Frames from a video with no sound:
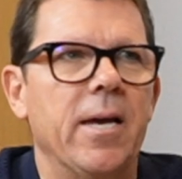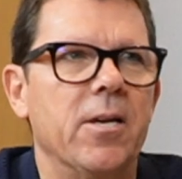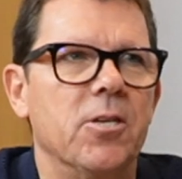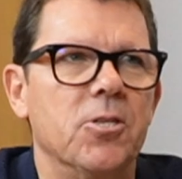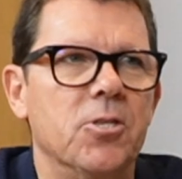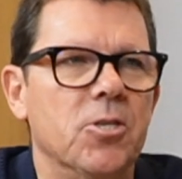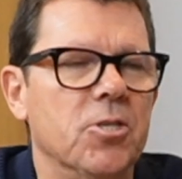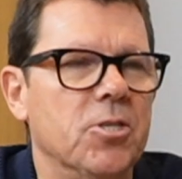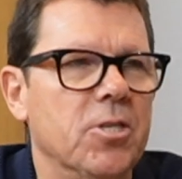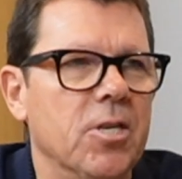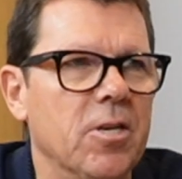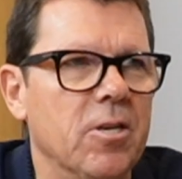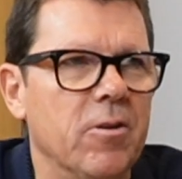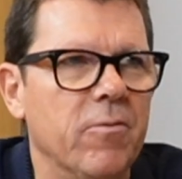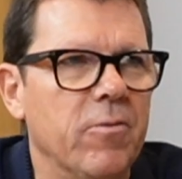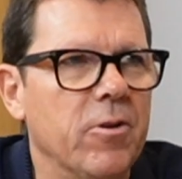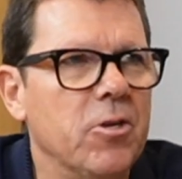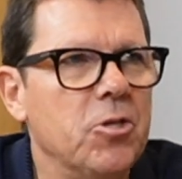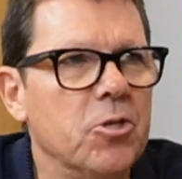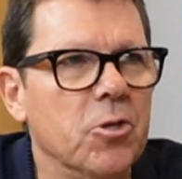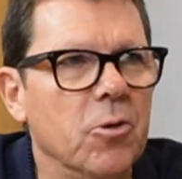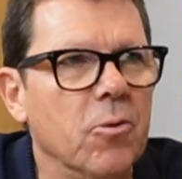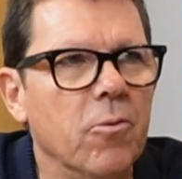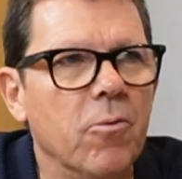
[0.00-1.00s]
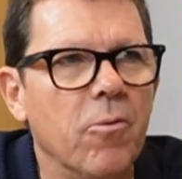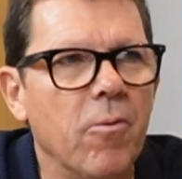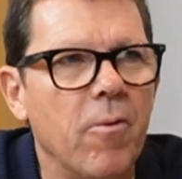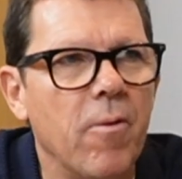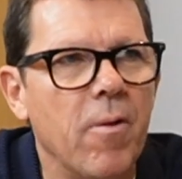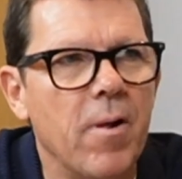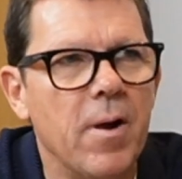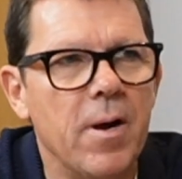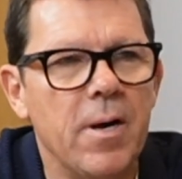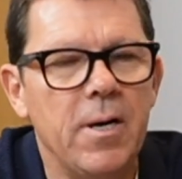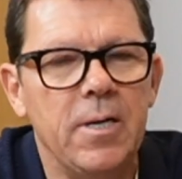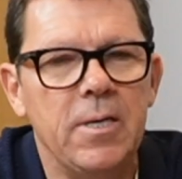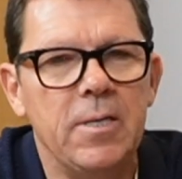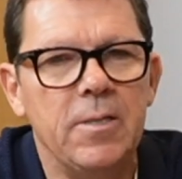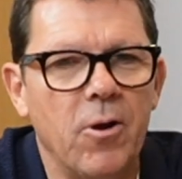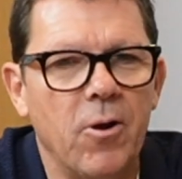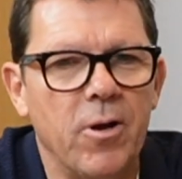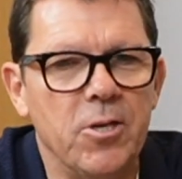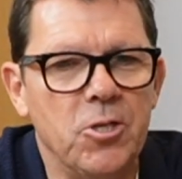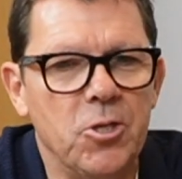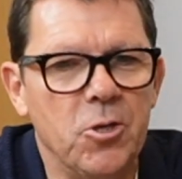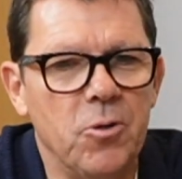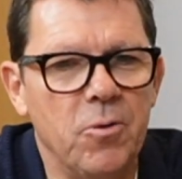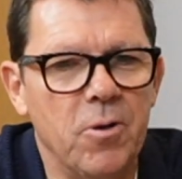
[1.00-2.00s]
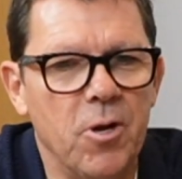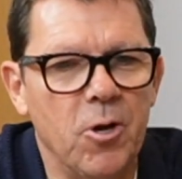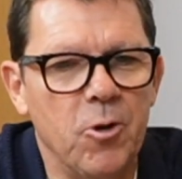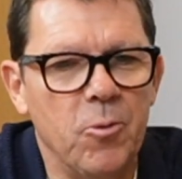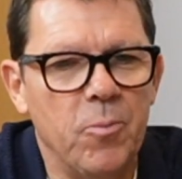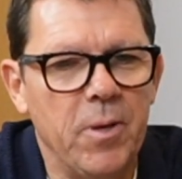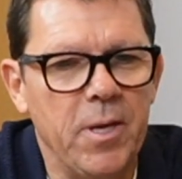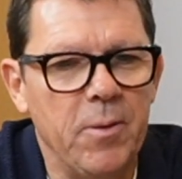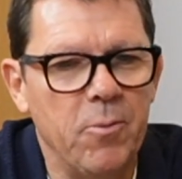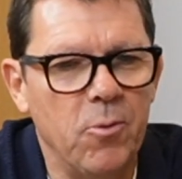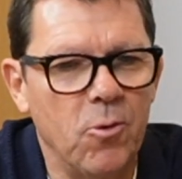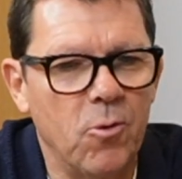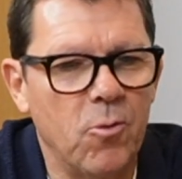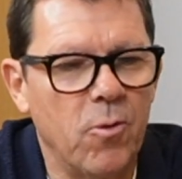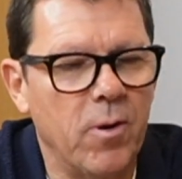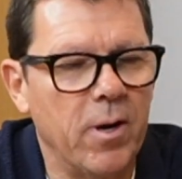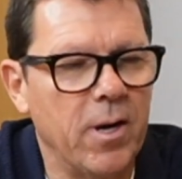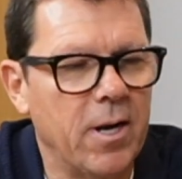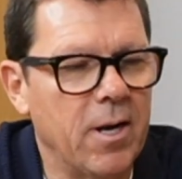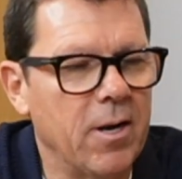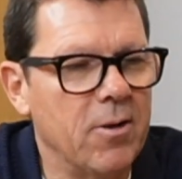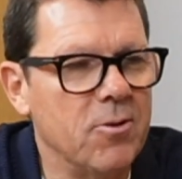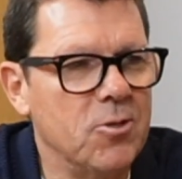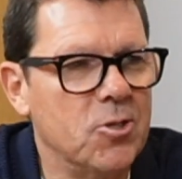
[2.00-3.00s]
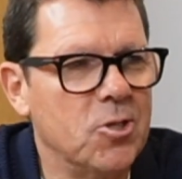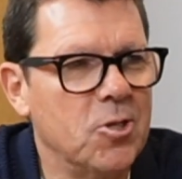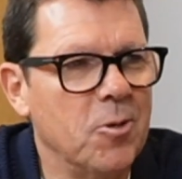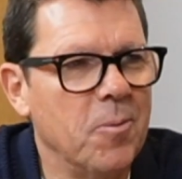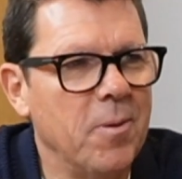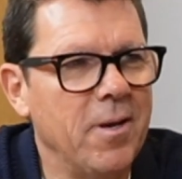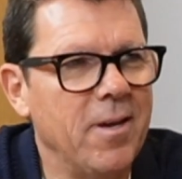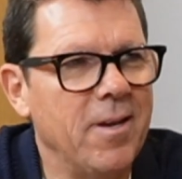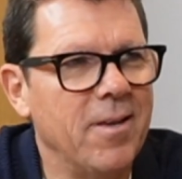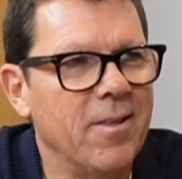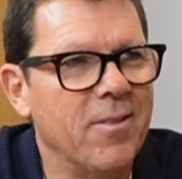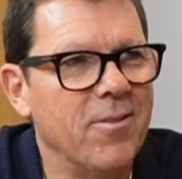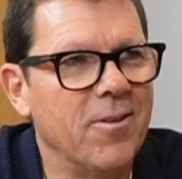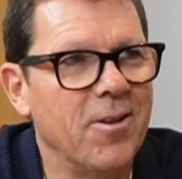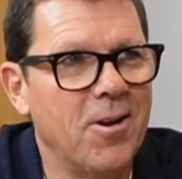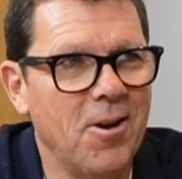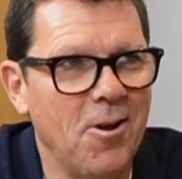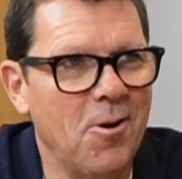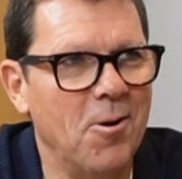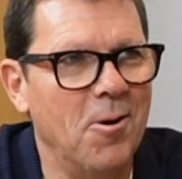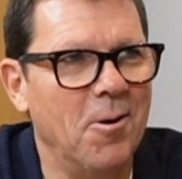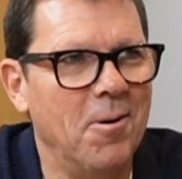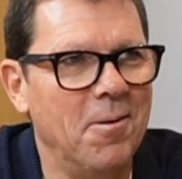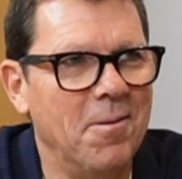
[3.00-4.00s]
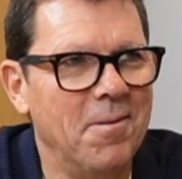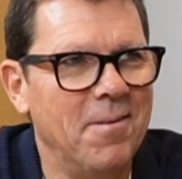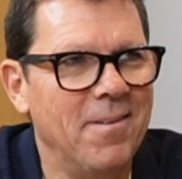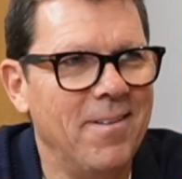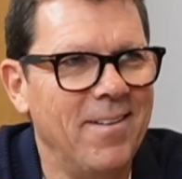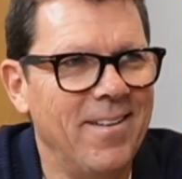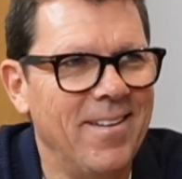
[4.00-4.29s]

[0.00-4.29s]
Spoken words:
anxious individual, but I do know people quite close to me that are.